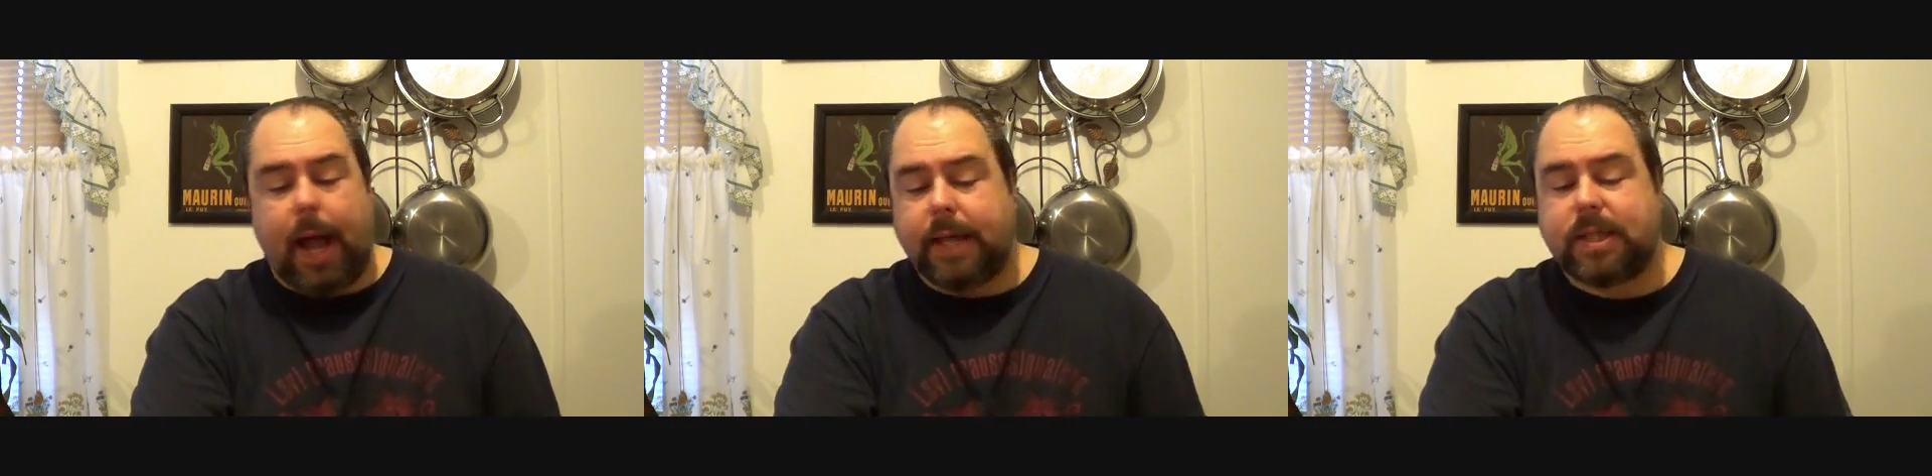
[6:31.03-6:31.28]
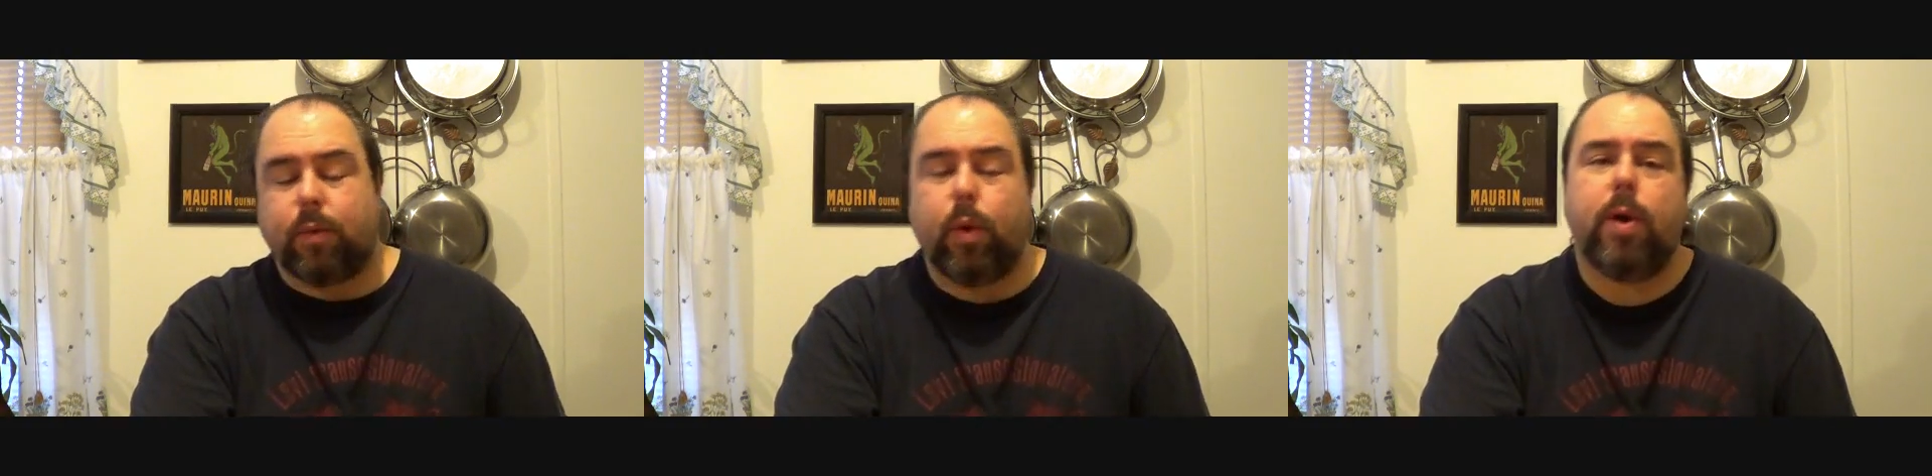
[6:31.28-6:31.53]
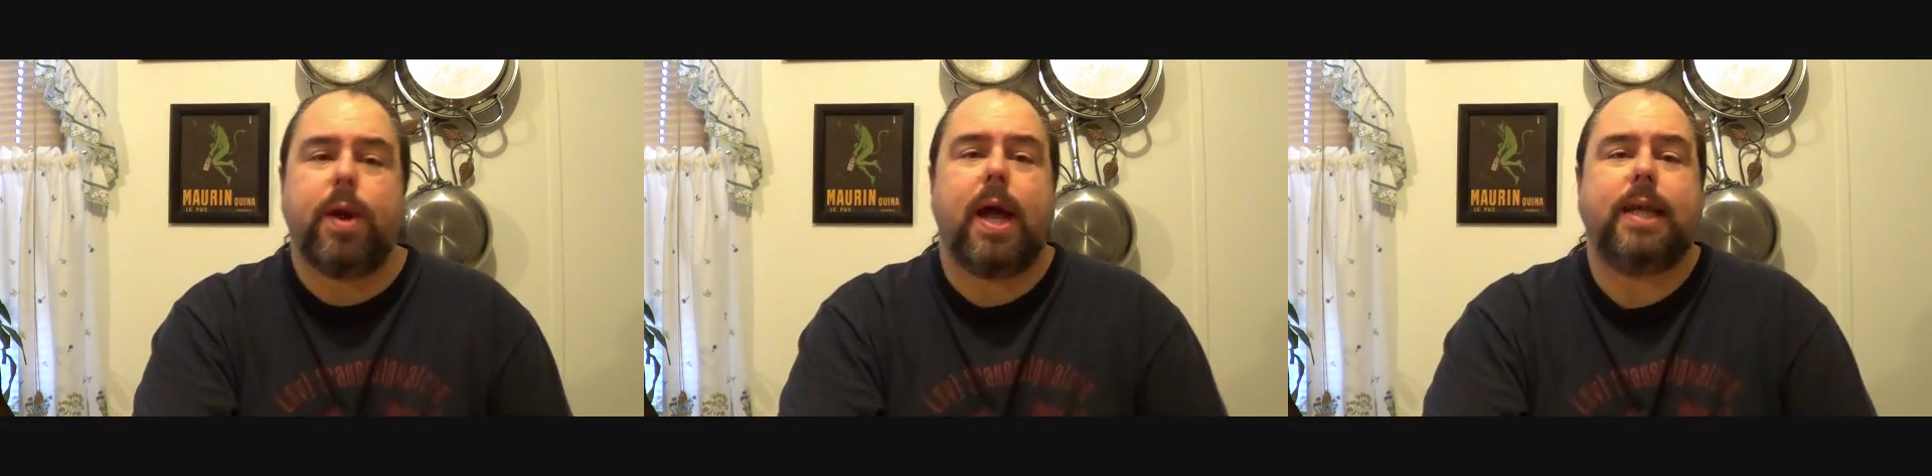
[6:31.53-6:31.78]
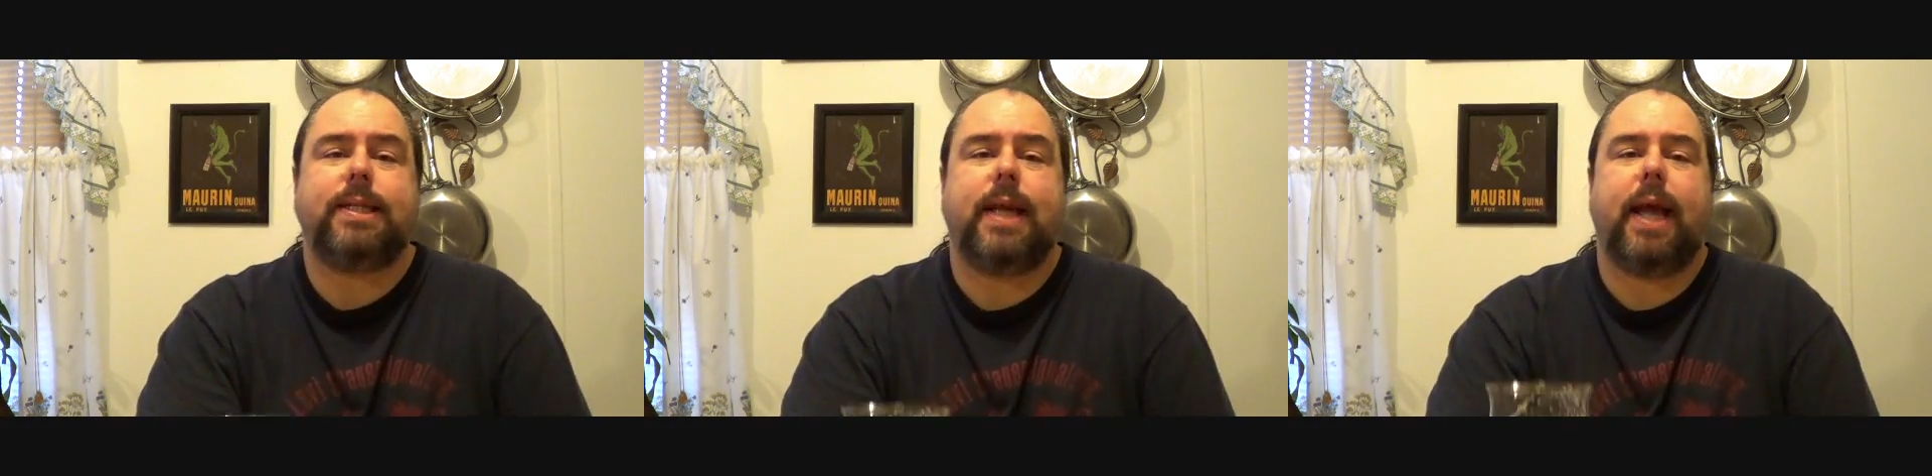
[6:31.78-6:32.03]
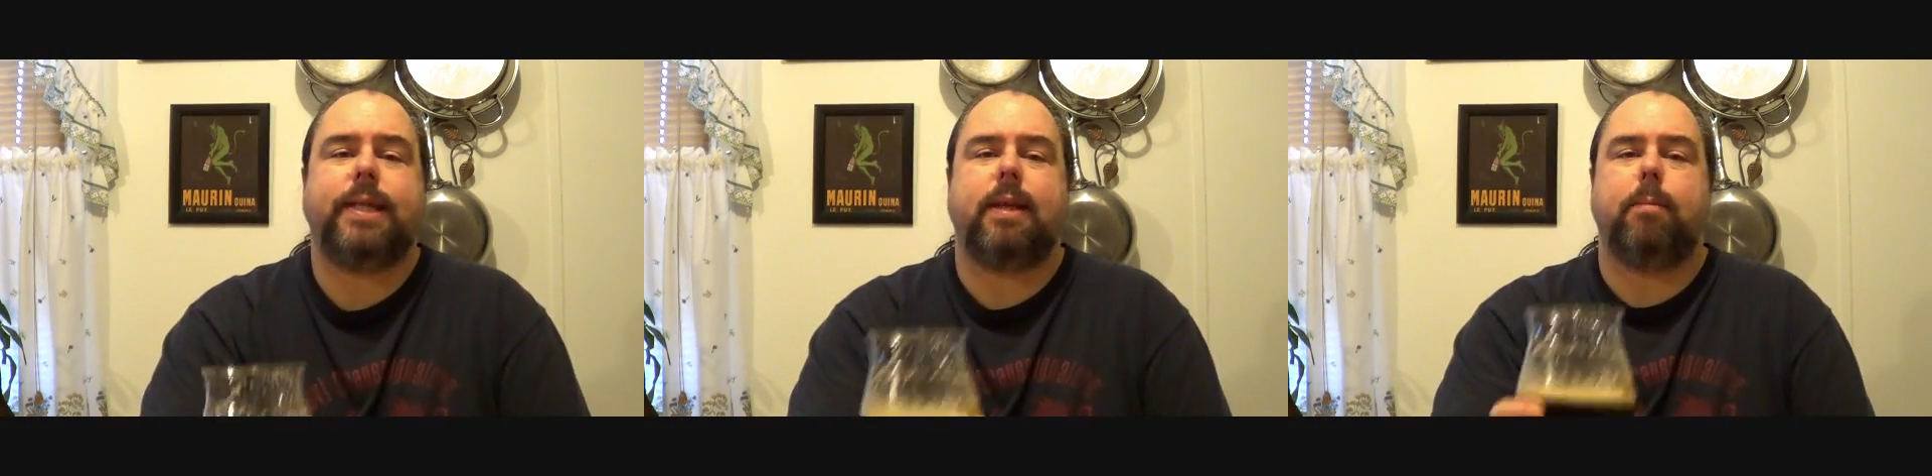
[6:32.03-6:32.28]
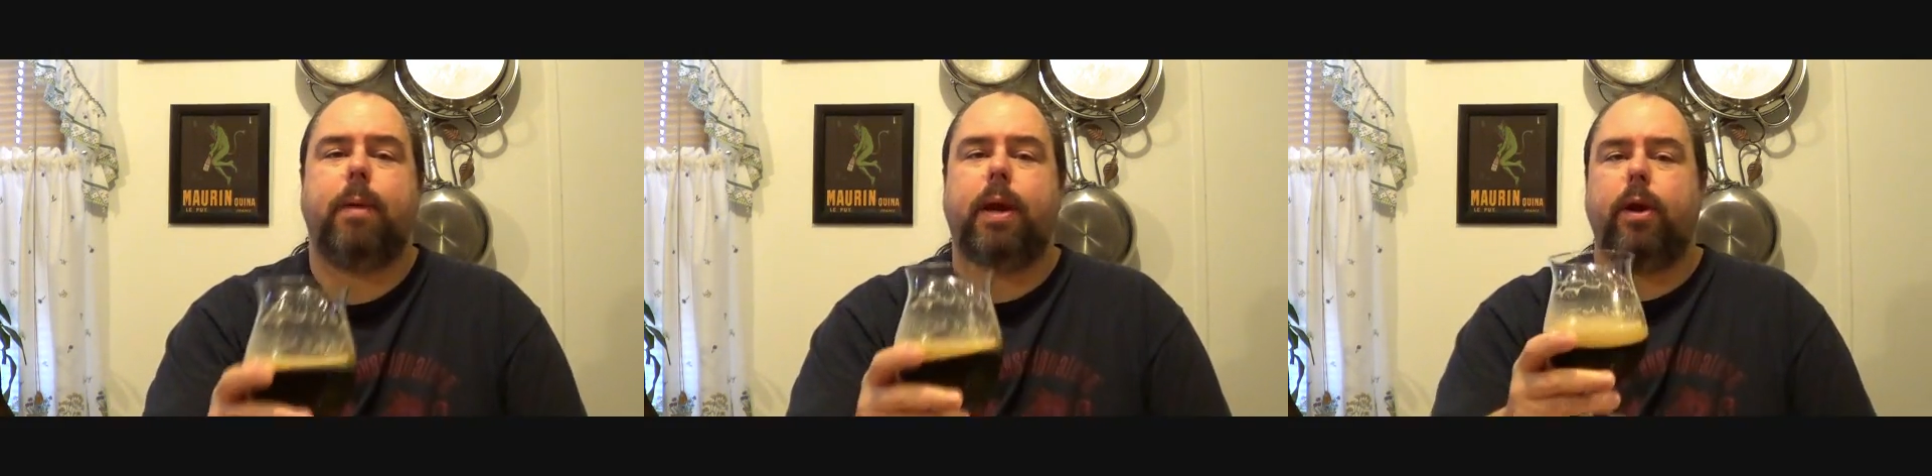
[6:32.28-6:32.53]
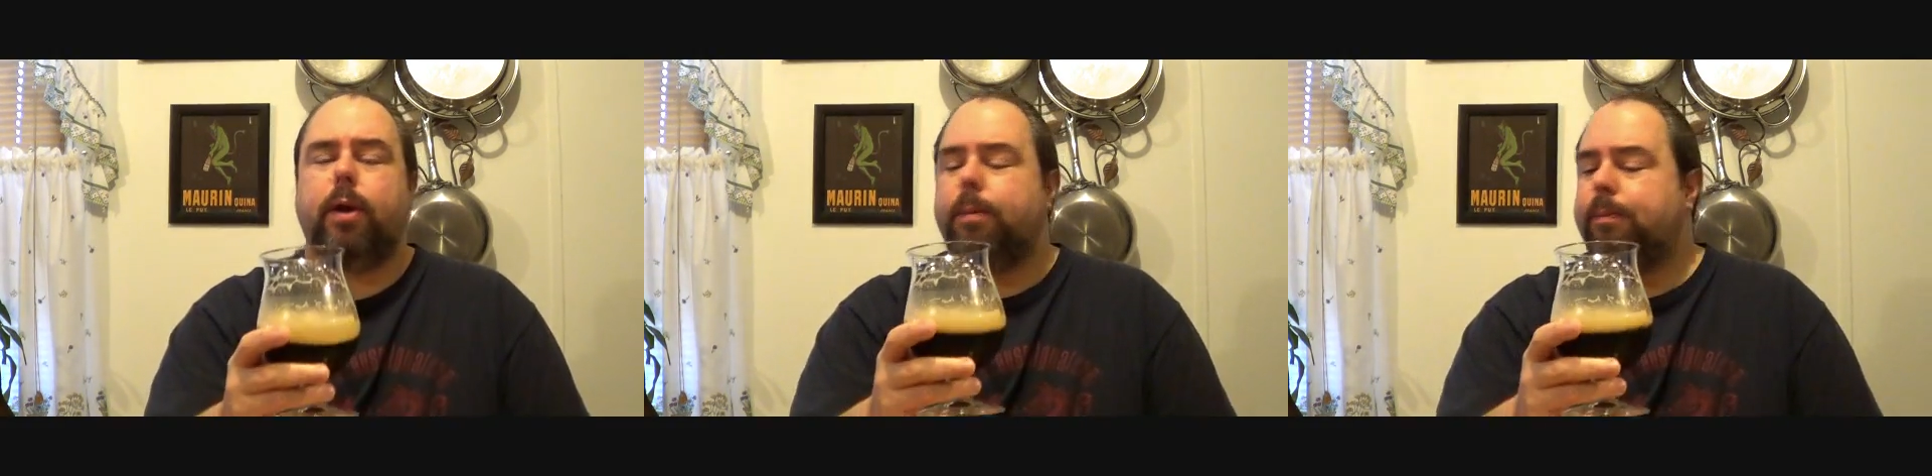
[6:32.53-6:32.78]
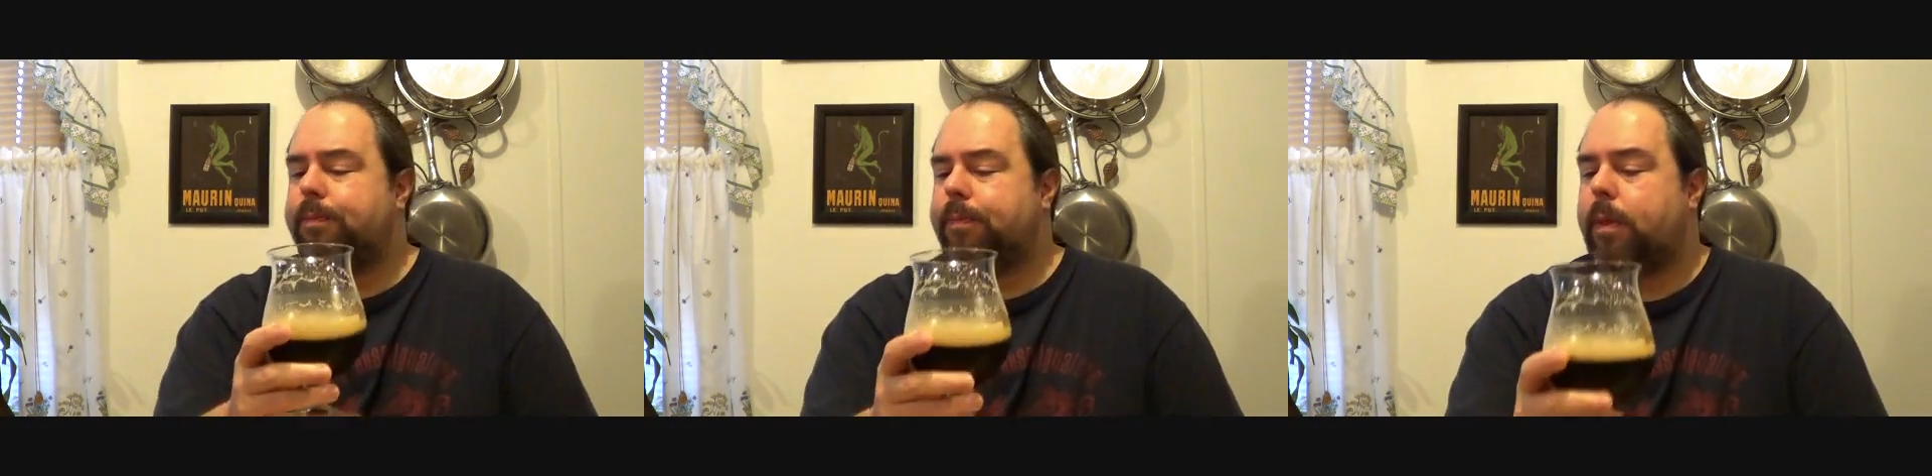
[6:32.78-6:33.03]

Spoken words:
It's a real nice tasting beer.